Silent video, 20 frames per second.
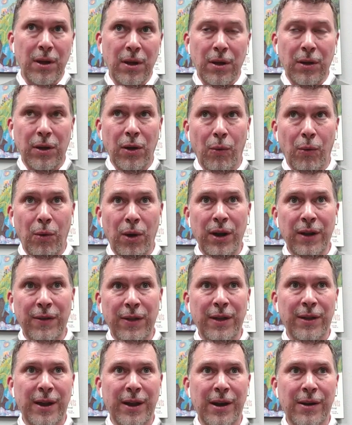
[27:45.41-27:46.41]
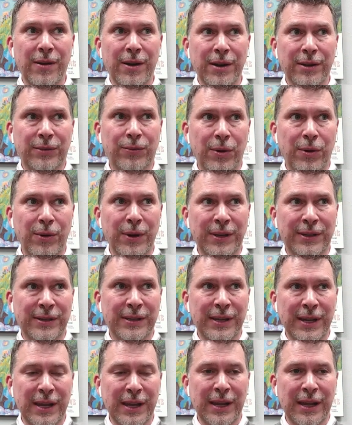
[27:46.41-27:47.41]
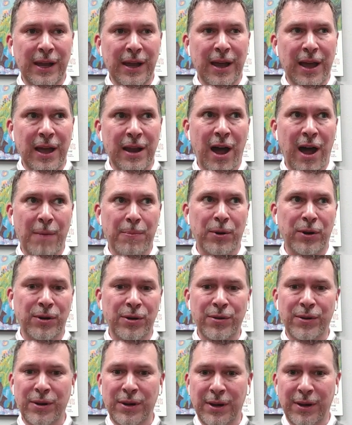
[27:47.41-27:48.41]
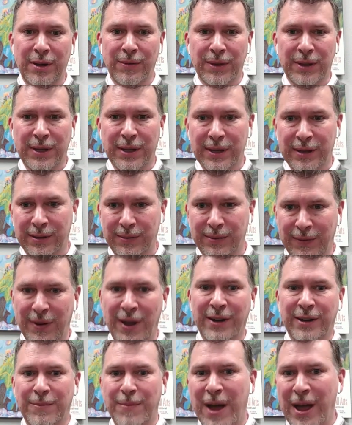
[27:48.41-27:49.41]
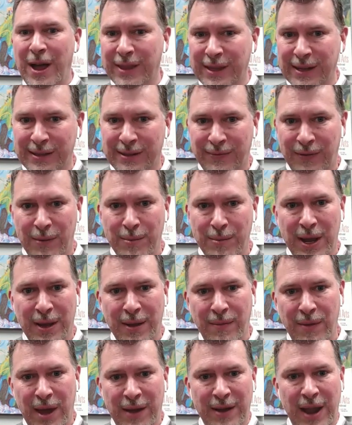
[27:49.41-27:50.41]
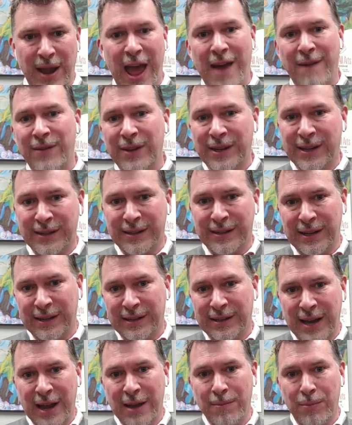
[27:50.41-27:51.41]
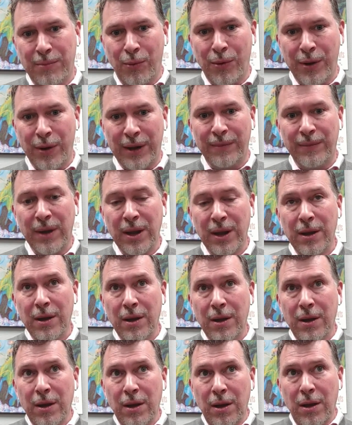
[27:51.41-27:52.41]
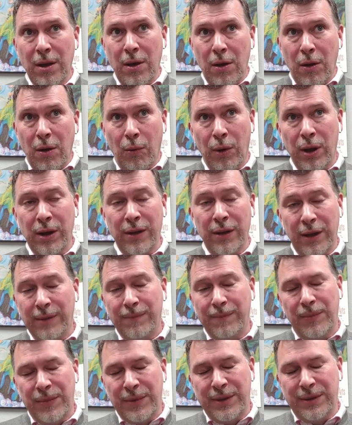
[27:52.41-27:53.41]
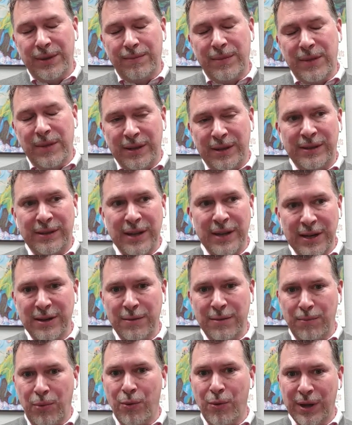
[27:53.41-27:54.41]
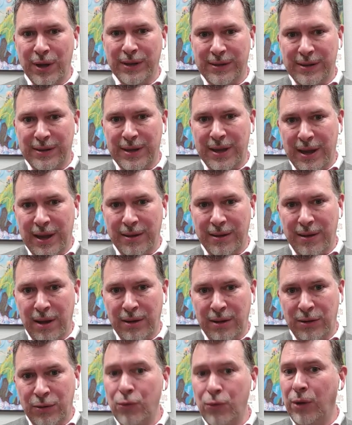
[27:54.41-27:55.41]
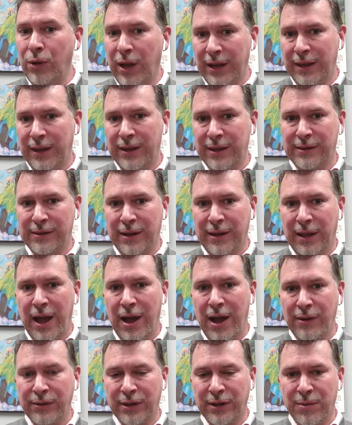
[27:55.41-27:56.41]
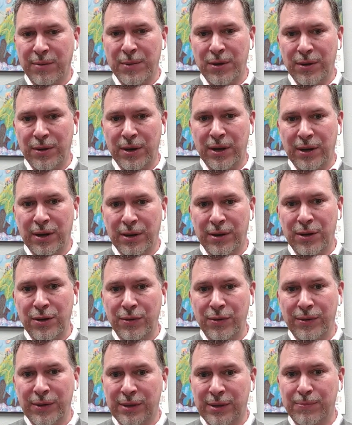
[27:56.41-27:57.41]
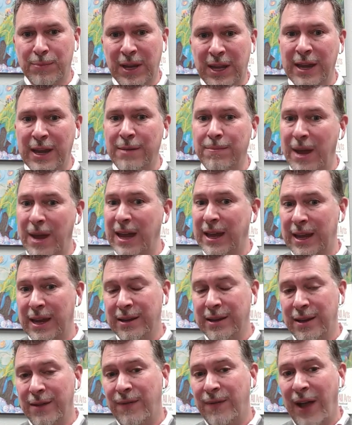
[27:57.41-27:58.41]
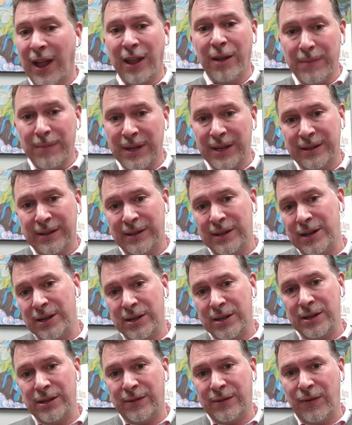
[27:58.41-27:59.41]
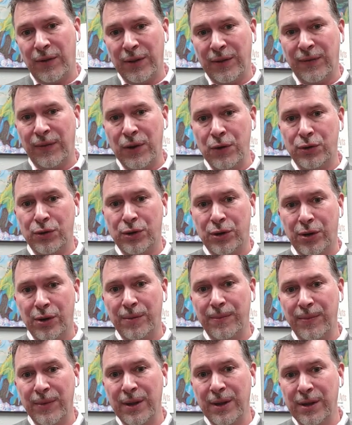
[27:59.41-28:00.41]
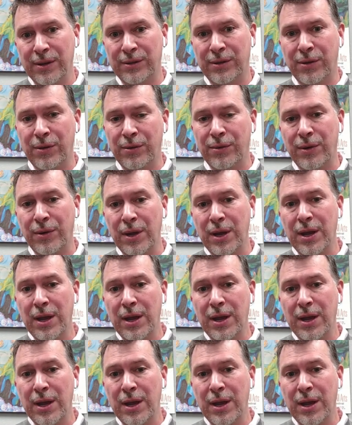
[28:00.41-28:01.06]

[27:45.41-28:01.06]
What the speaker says: you know, one of the areas where we see an opportunity with this, we talked about this from an advocacy standpoint. One of the decision points that a tool like this allows a community to do is begin making development decisions for the future. So